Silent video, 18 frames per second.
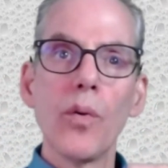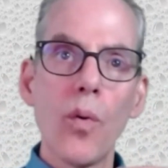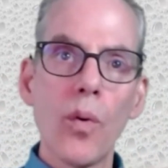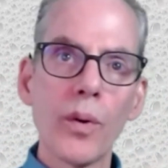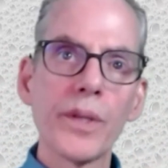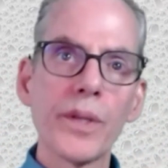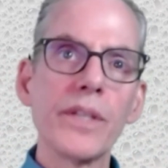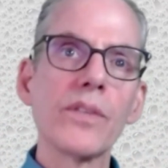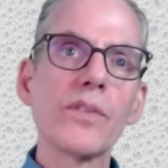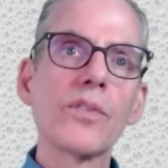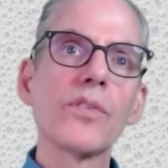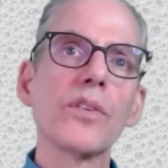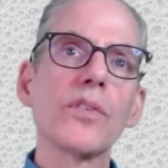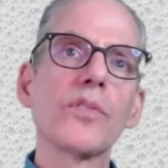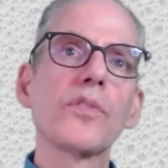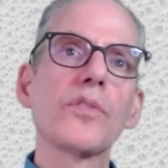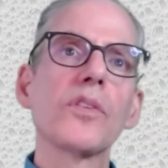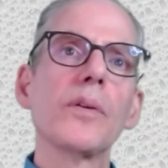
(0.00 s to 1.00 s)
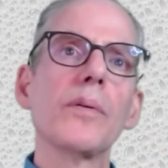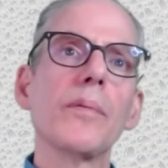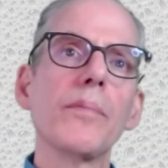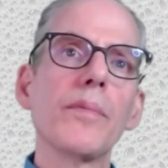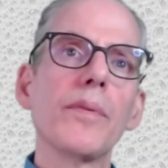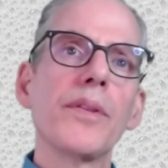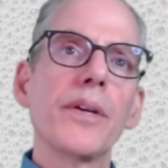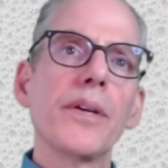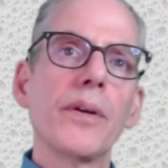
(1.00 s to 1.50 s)
organ
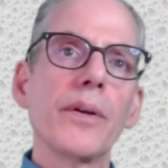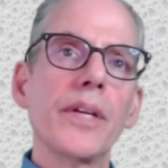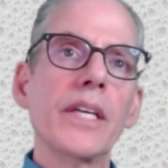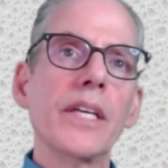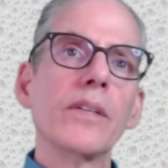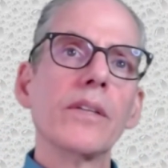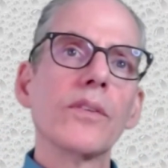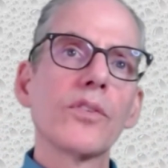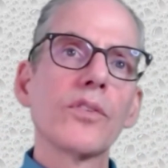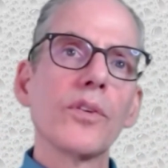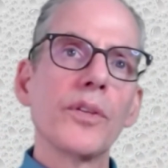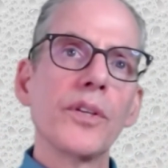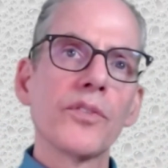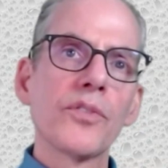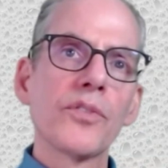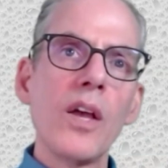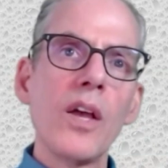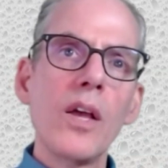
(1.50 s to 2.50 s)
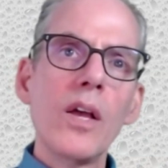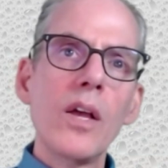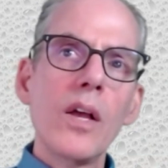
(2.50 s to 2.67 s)
system they're in. So there's